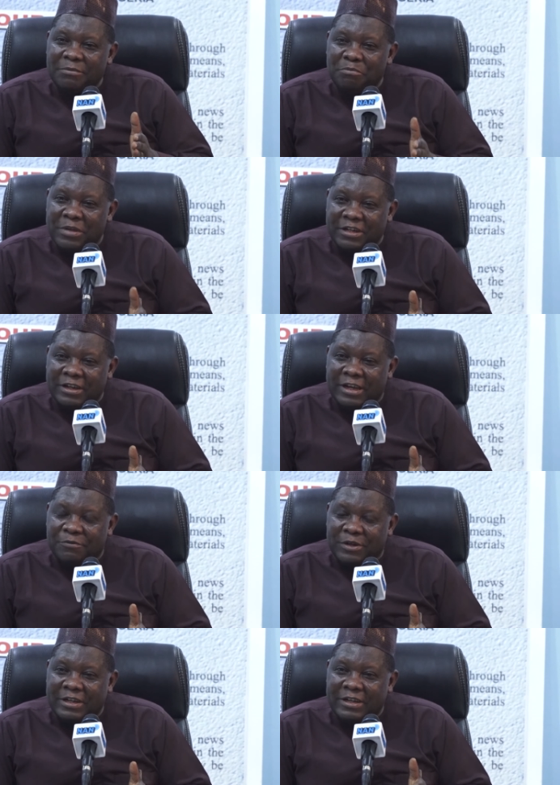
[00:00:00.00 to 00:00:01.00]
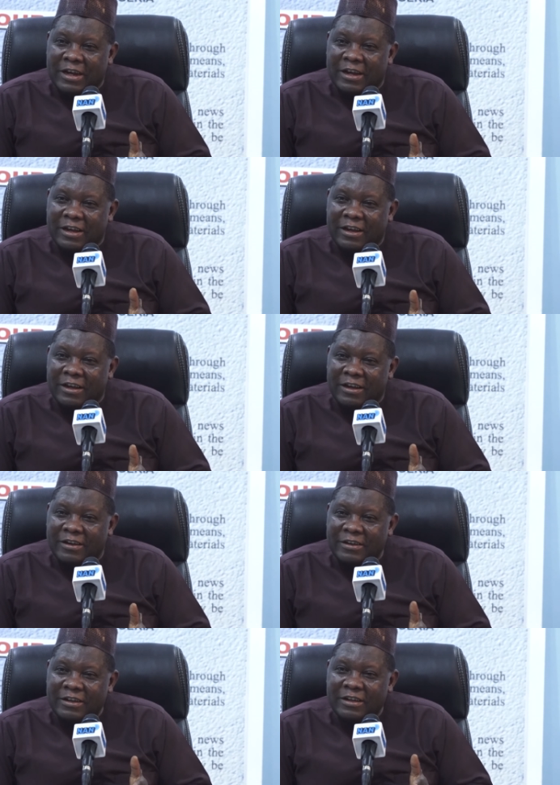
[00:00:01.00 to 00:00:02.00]
every uh,
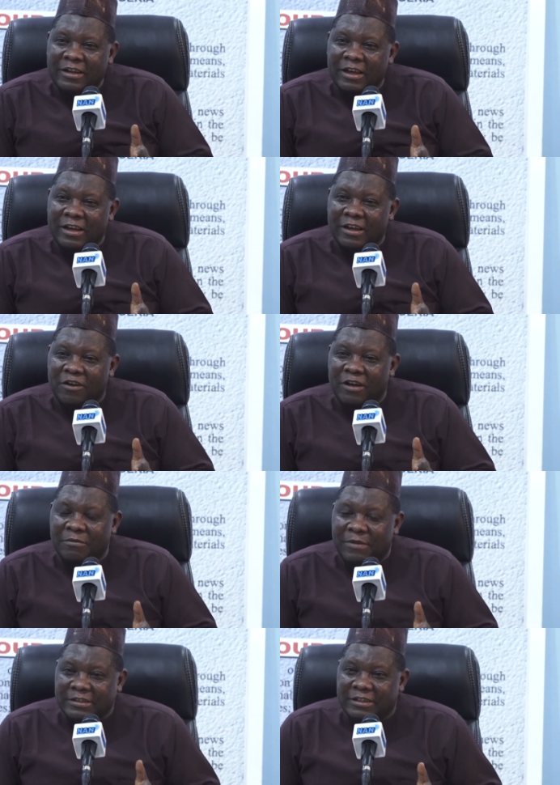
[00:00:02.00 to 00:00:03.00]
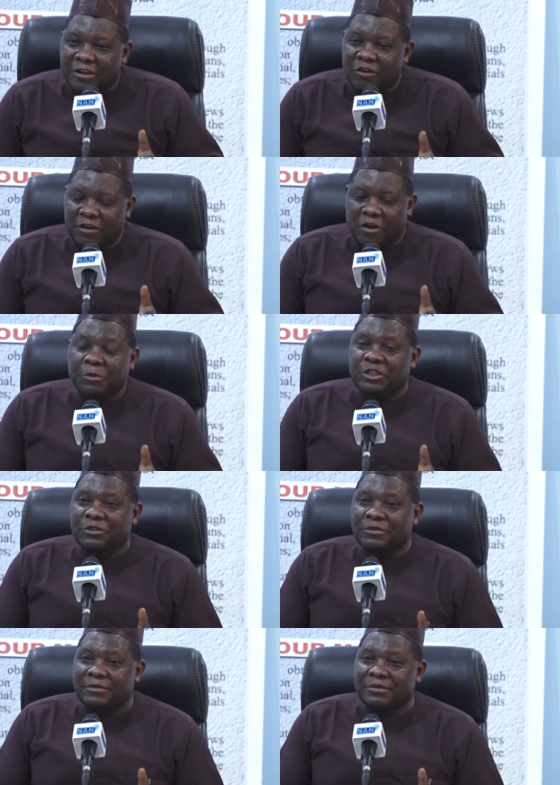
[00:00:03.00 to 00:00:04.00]
uh, embassy uh,
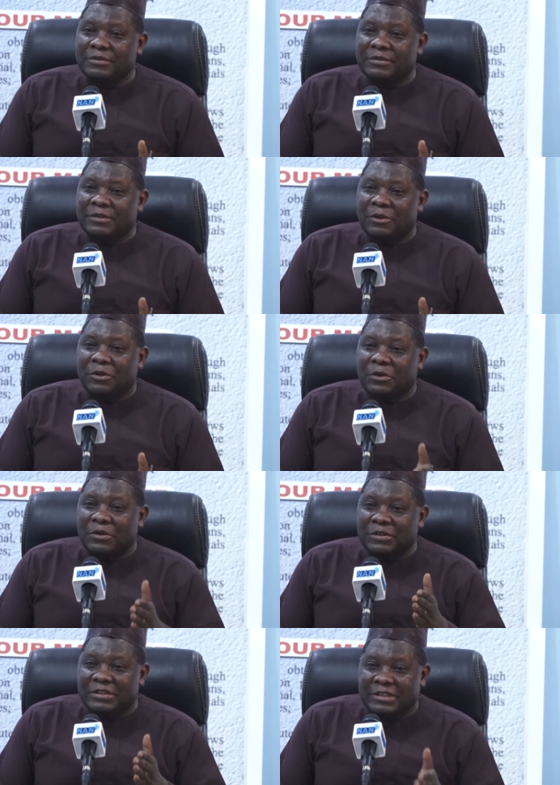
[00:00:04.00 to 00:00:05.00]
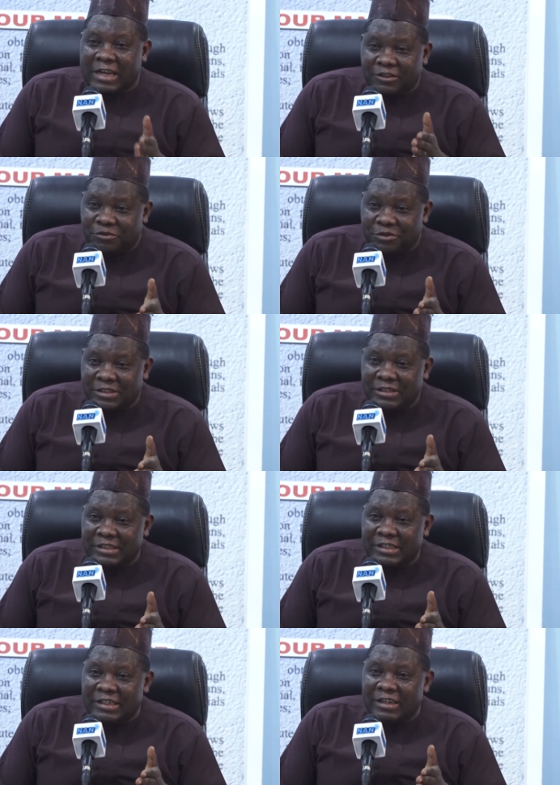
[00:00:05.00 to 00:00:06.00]
commission or stantry
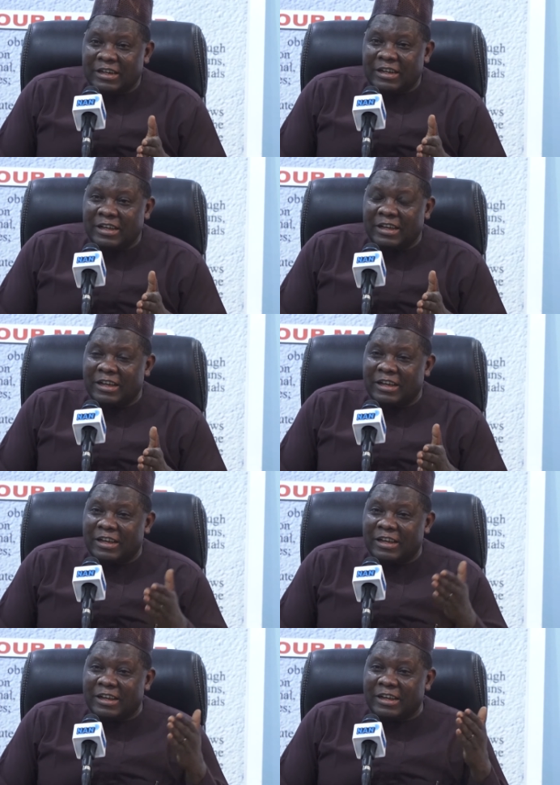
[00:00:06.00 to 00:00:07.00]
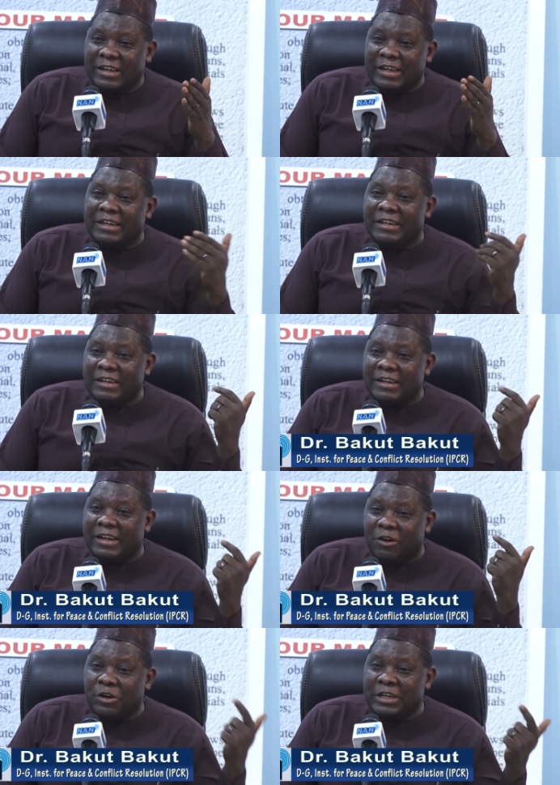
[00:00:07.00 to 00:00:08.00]
uh, in
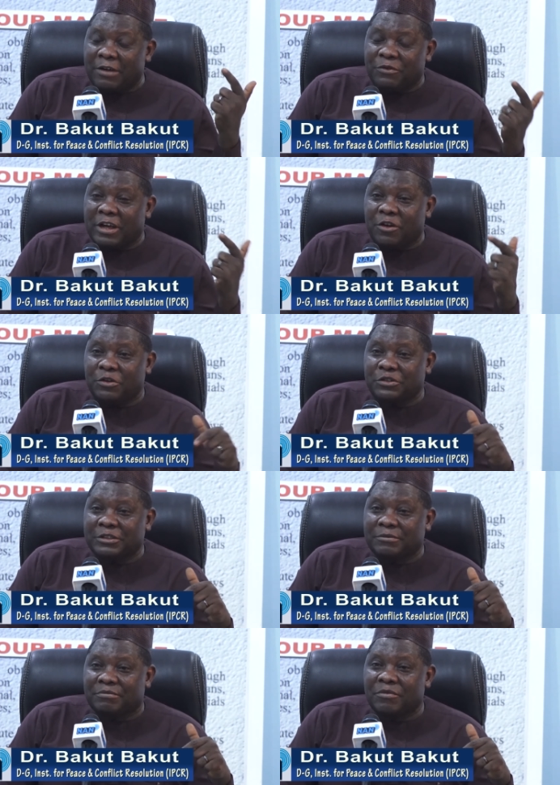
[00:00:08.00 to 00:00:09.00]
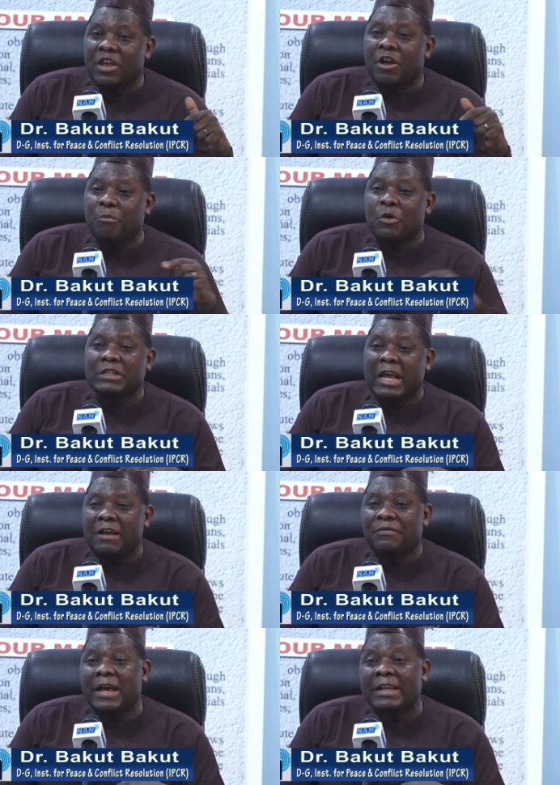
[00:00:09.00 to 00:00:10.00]
any African country must
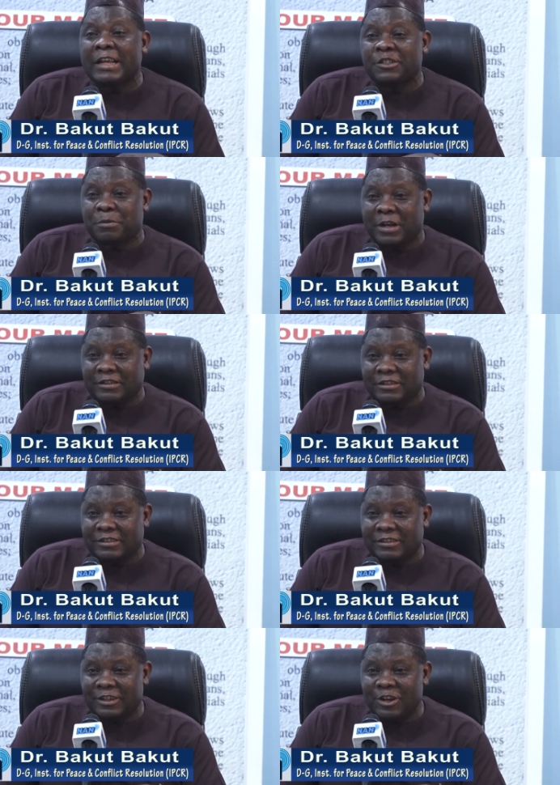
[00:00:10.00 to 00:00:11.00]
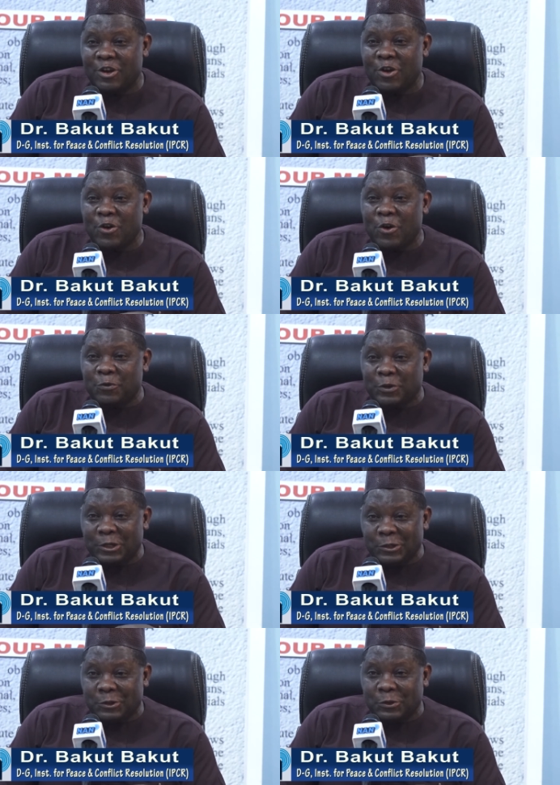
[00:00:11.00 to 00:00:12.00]
have an expert of the
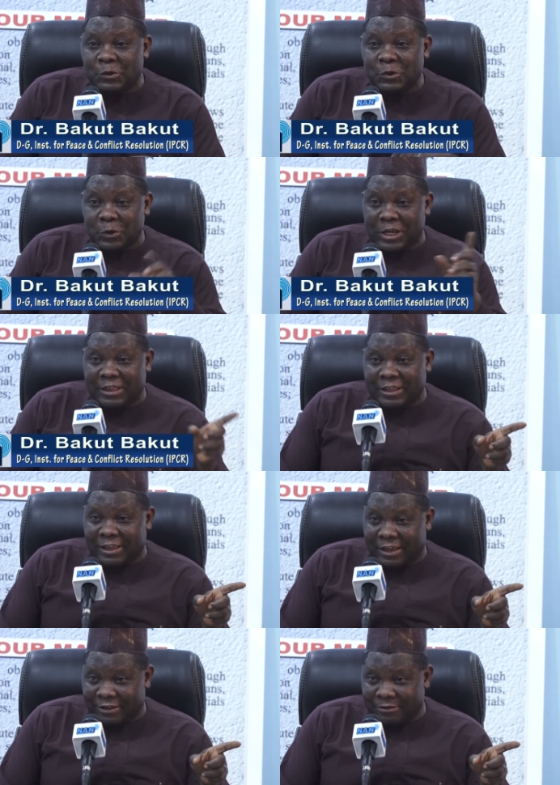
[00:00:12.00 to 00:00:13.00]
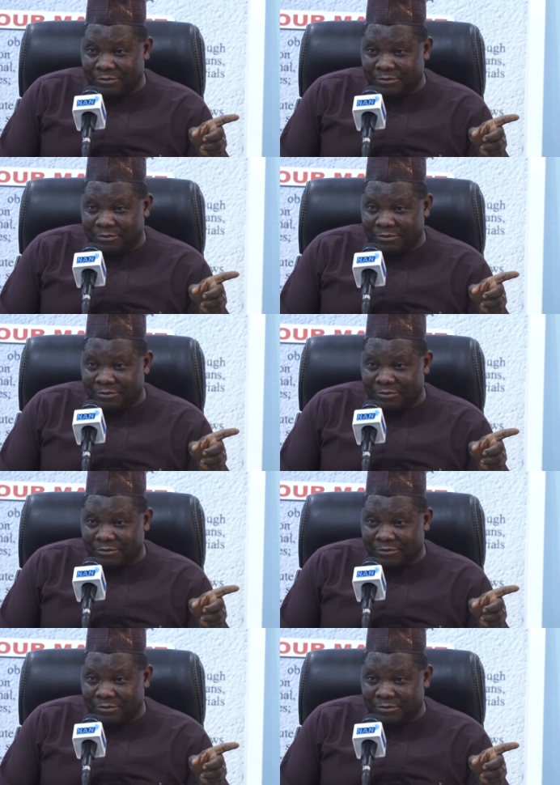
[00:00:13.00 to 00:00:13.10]
institute located there.